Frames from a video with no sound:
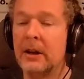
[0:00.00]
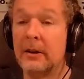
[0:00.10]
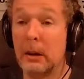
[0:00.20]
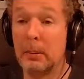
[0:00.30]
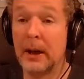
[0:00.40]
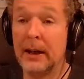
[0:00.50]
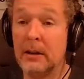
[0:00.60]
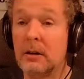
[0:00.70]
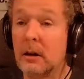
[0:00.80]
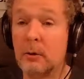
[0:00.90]
They
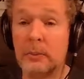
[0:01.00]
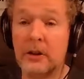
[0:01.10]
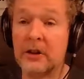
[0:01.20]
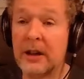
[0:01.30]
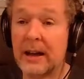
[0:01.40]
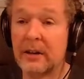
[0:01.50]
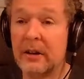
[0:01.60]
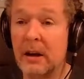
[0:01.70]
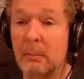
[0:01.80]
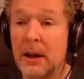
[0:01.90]
paid Goldman Sachs
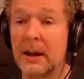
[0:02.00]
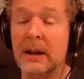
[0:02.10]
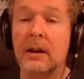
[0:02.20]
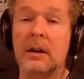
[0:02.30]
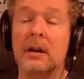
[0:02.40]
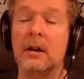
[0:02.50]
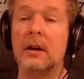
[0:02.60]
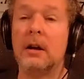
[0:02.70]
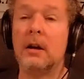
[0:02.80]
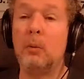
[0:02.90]
their money
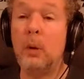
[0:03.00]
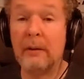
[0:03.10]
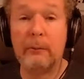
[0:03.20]
with